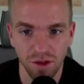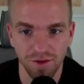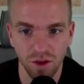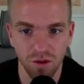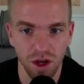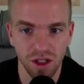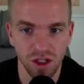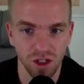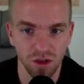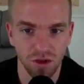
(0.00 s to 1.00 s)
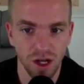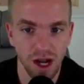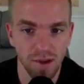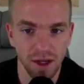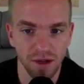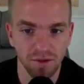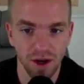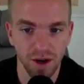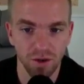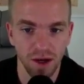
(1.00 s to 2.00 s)
if you want to comment
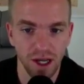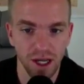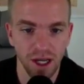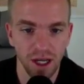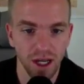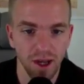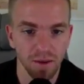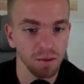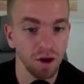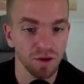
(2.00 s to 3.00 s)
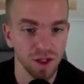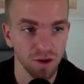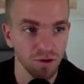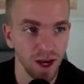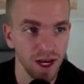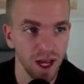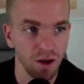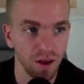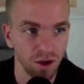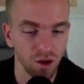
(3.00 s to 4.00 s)
right away, I'm going to post it right now
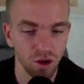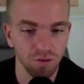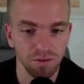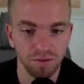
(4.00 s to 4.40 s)
into the group.